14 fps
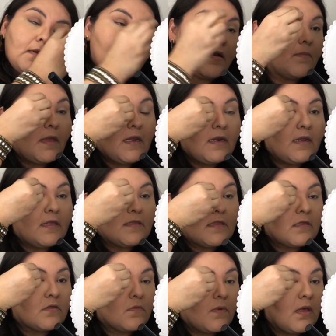on my lids
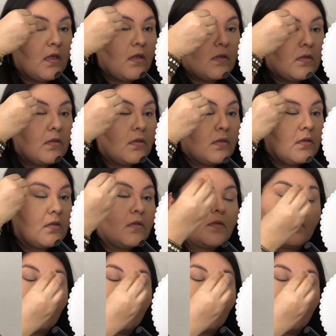as well. So this